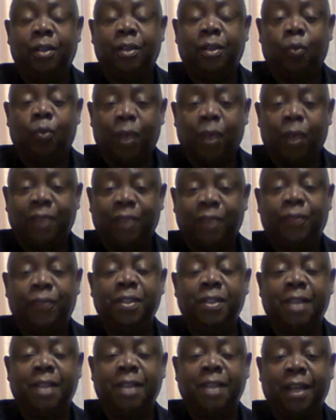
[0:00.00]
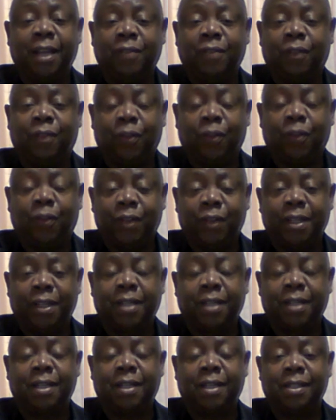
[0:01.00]
what fees are involved for a
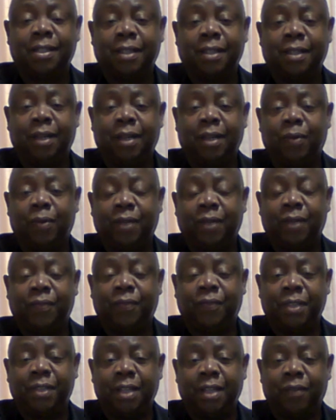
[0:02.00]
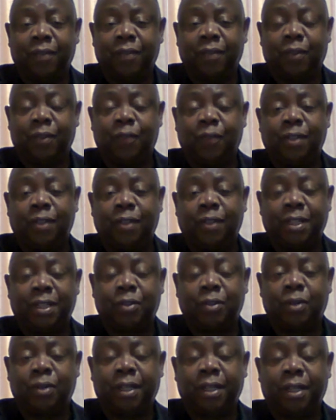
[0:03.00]
debt counselor, what fees are involved for debt
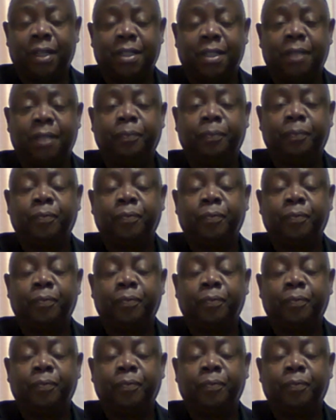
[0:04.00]
collector,